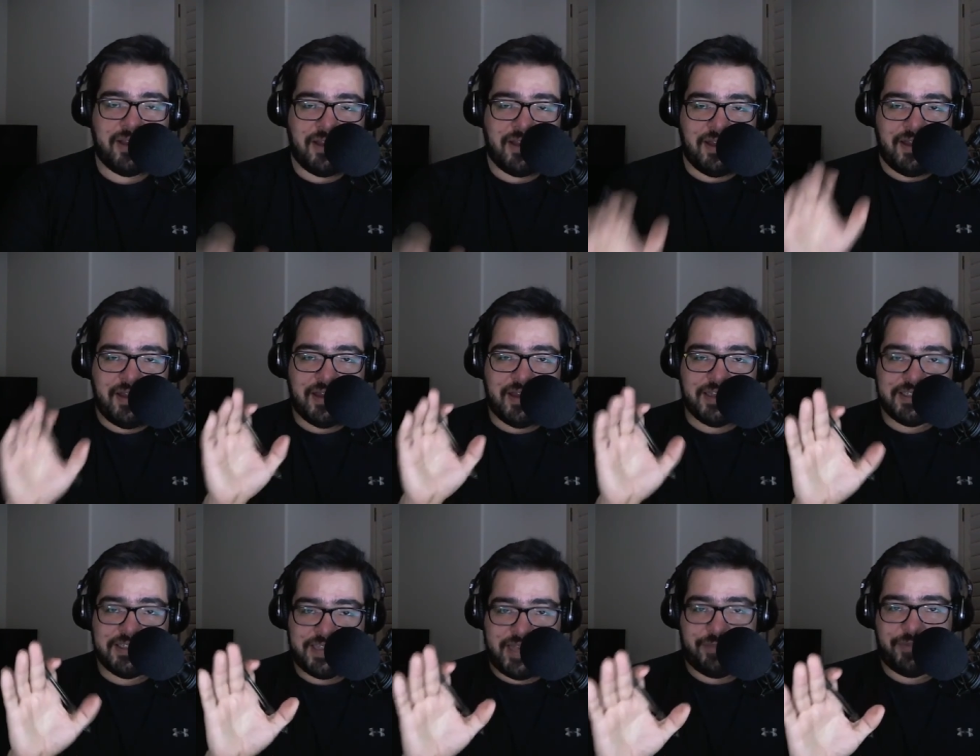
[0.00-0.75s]
An
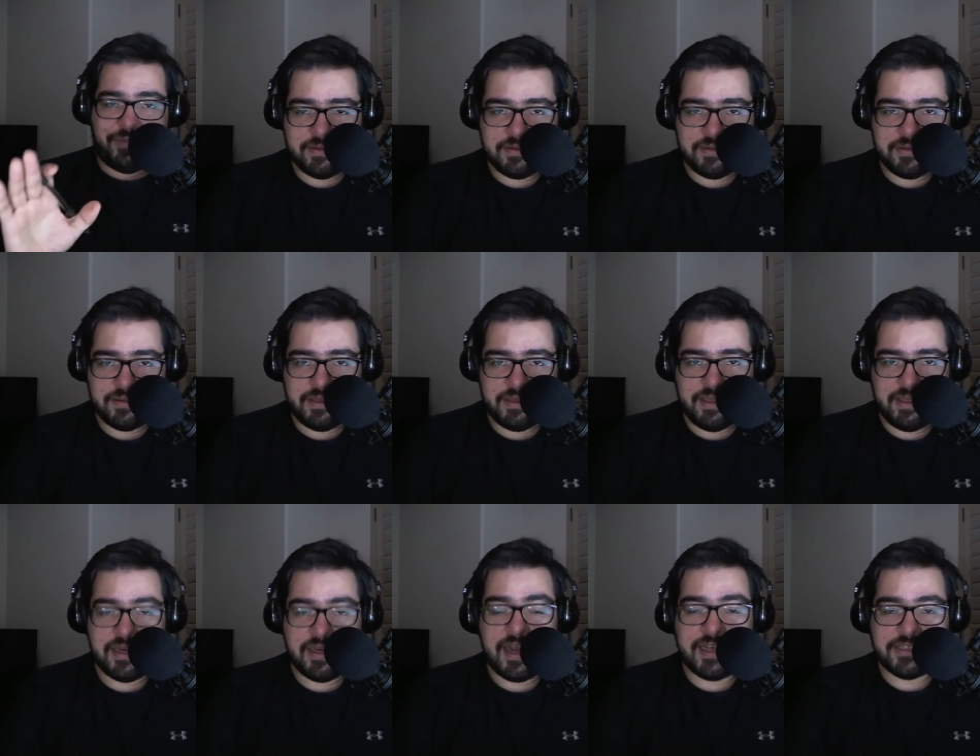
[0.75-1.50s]
example,
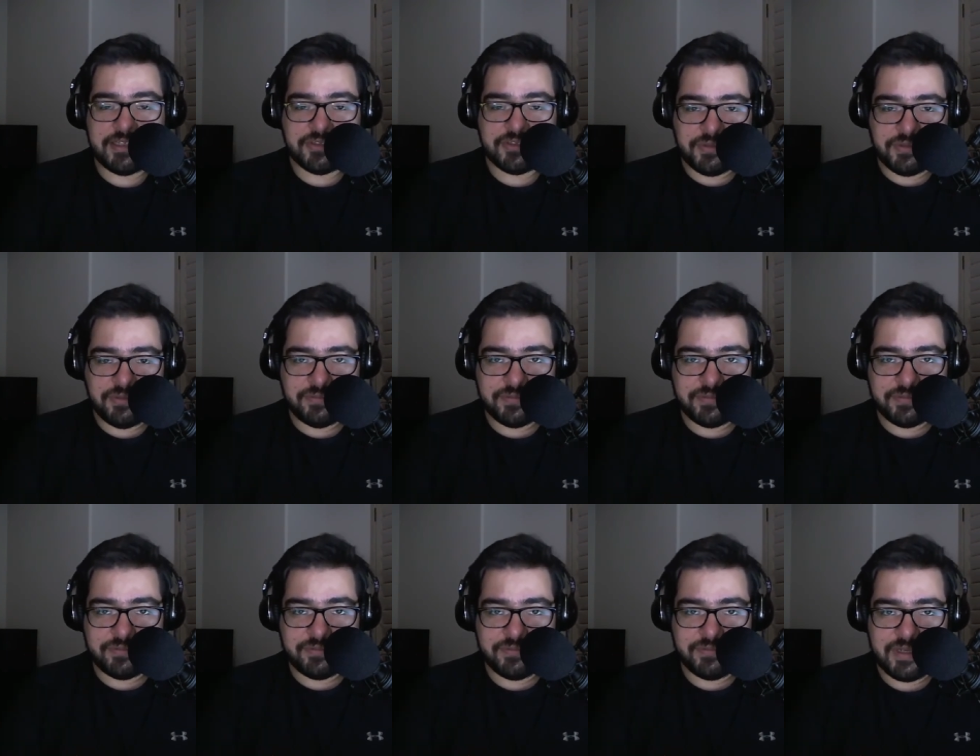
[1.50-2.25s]
in high school,
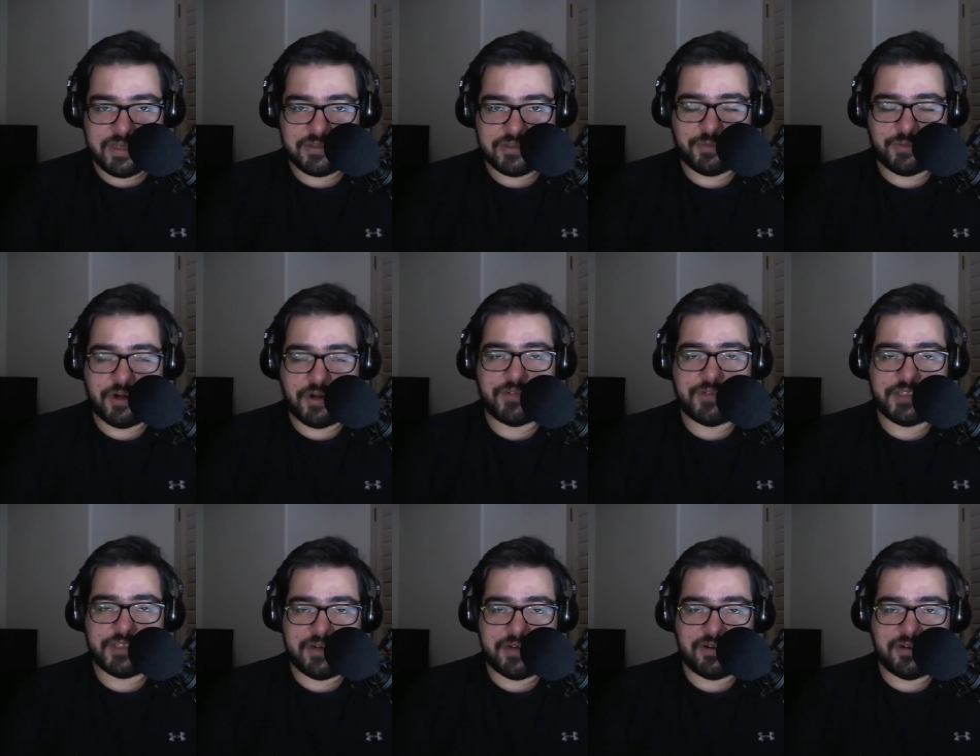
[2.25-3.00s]
I was a part of a
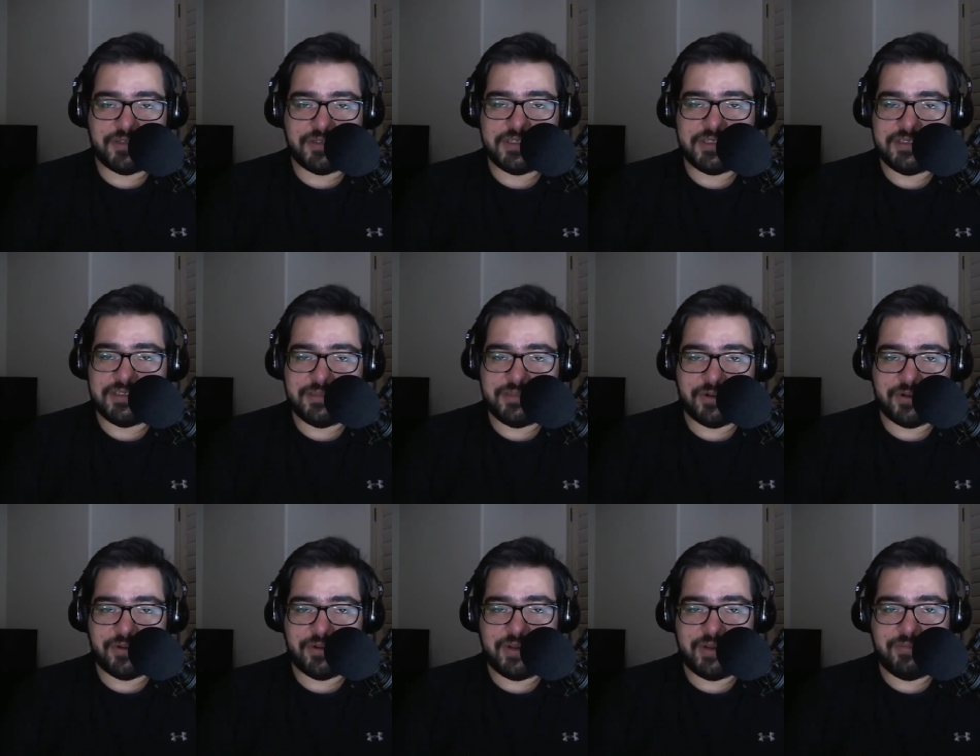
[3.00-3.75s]
J R O T C
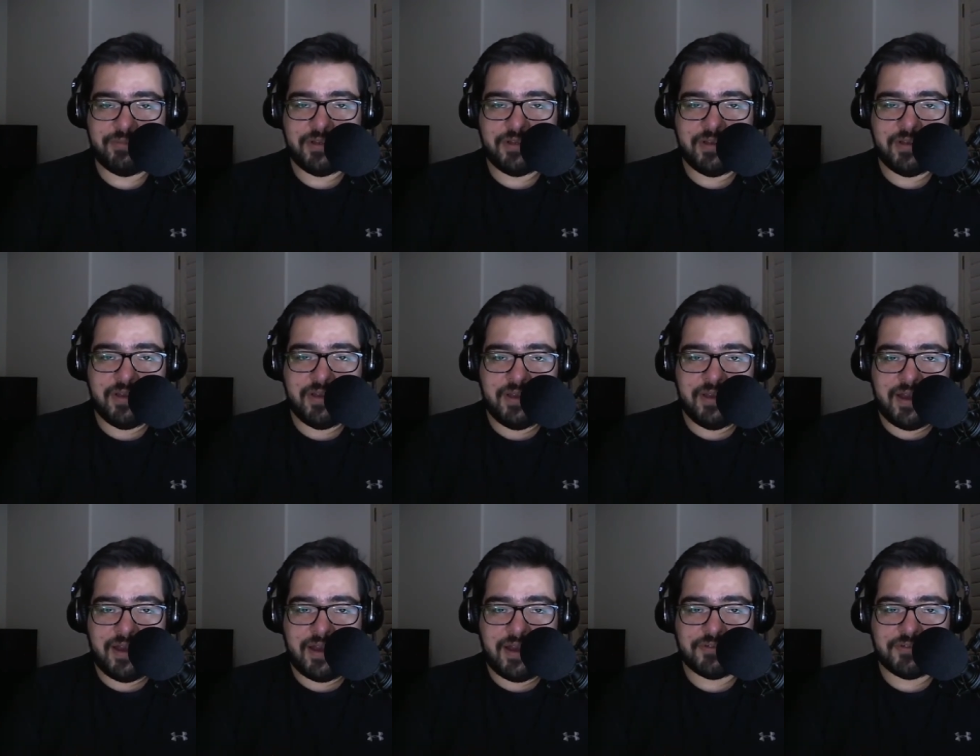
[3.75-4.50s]
program.
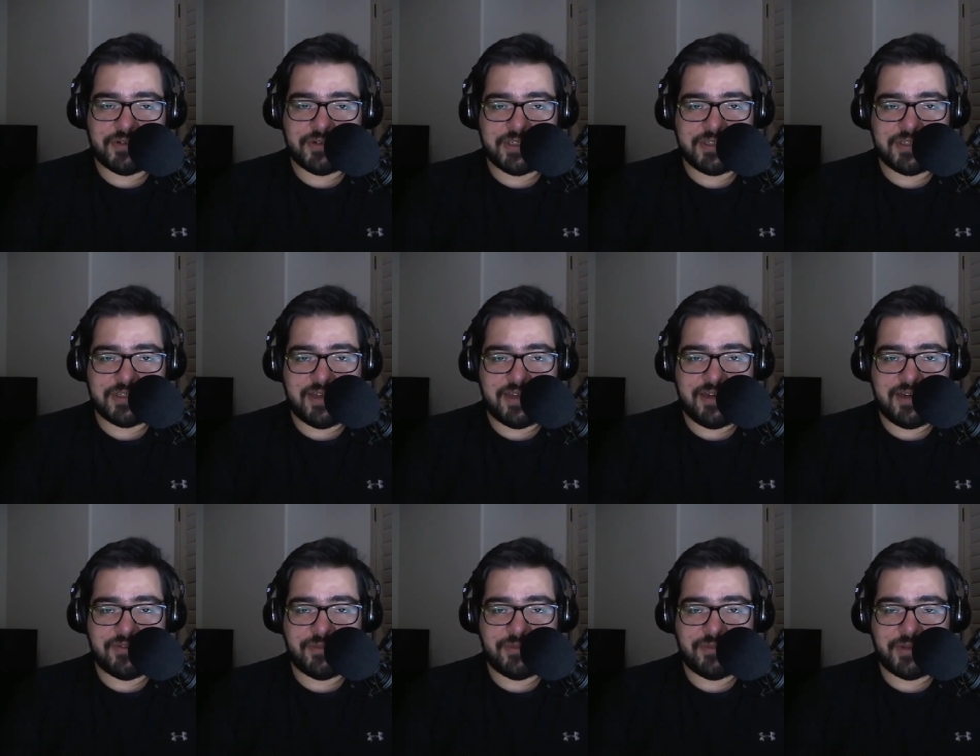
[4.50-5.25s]
I was very excited.
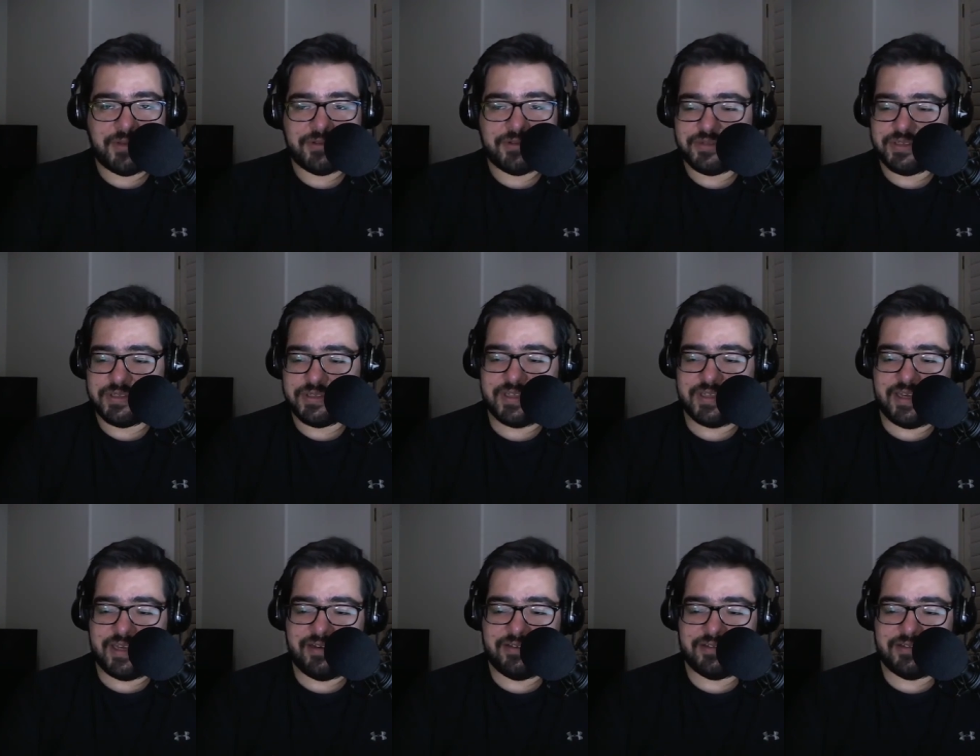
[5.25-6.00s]
Everybody was really
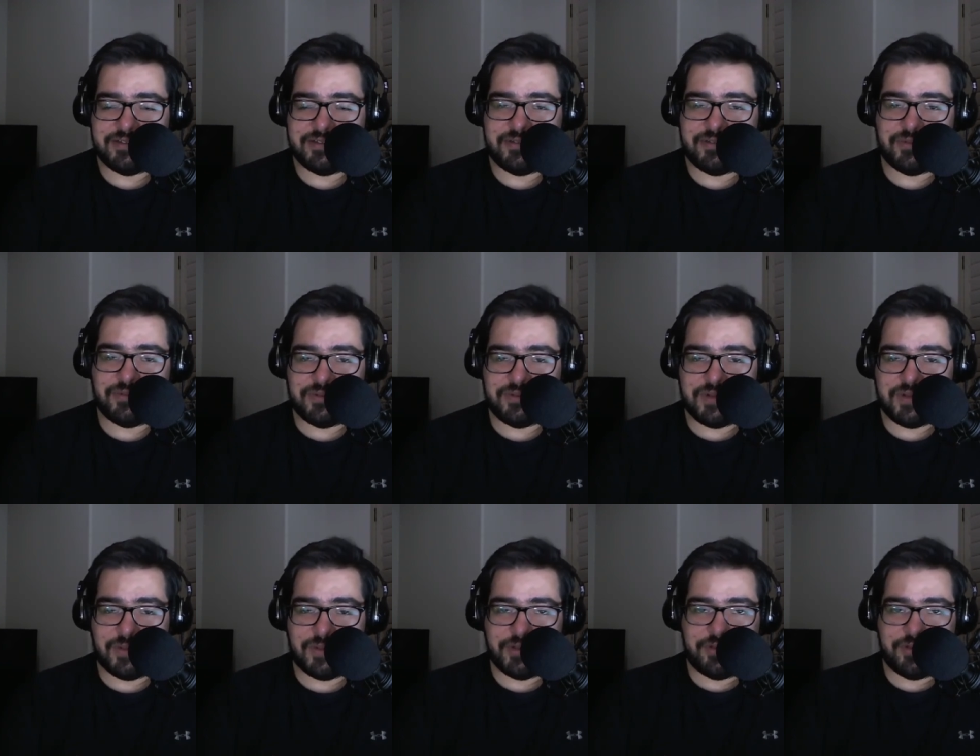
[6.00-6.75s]
excited. And it's a cool
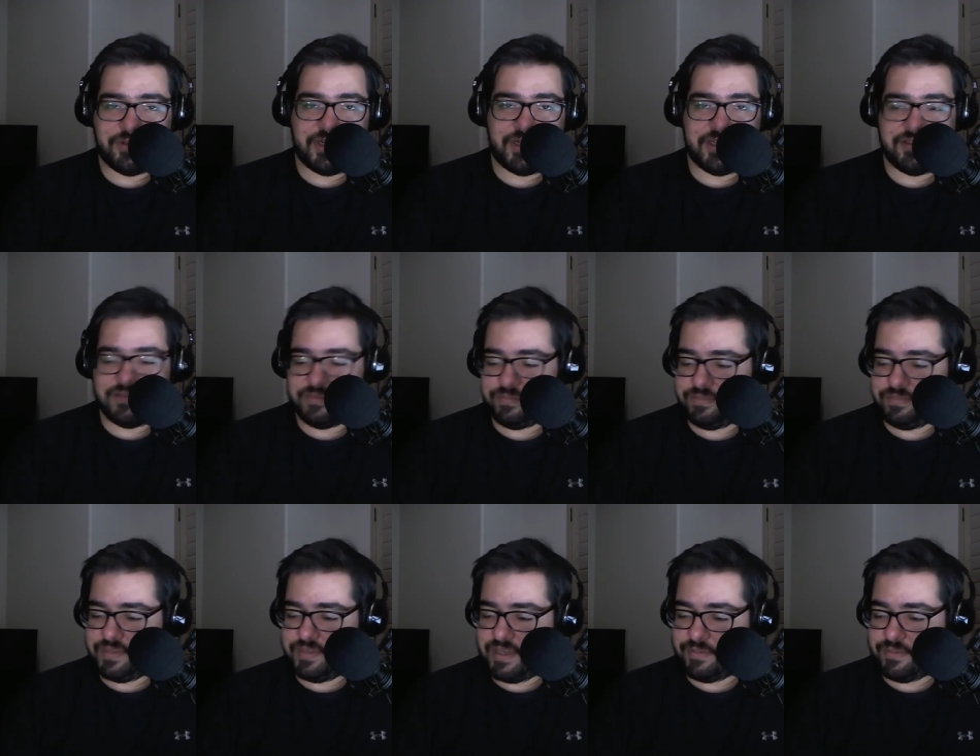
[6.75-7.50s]
opportunity to
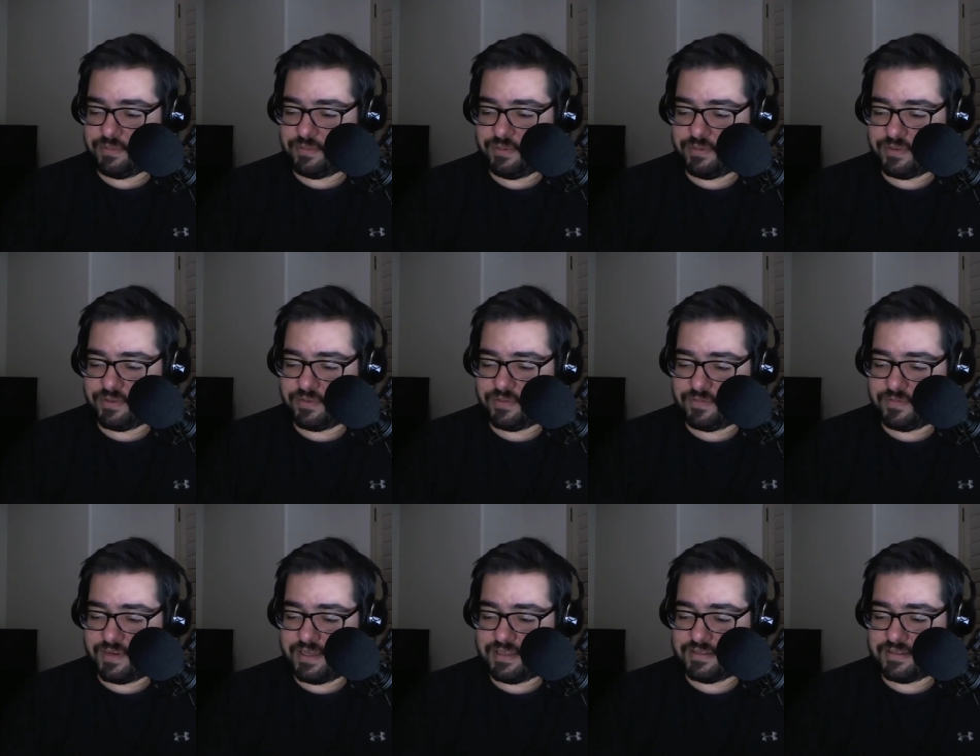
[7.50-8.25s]
be able to be with your
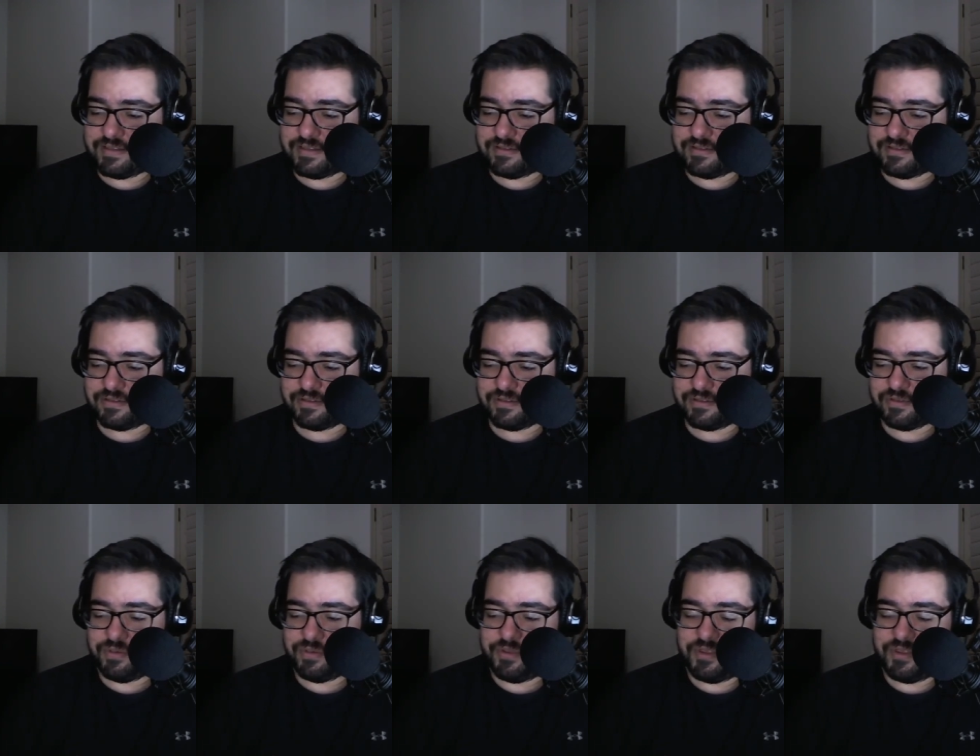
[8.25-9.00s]
friends and learn
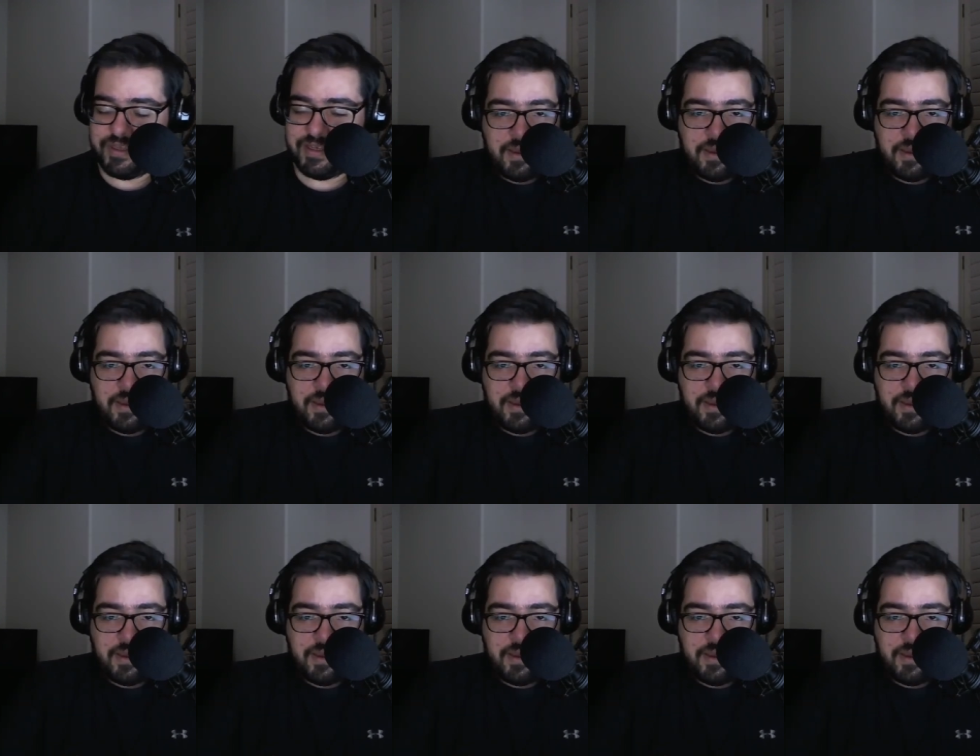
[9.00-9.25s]
cool things.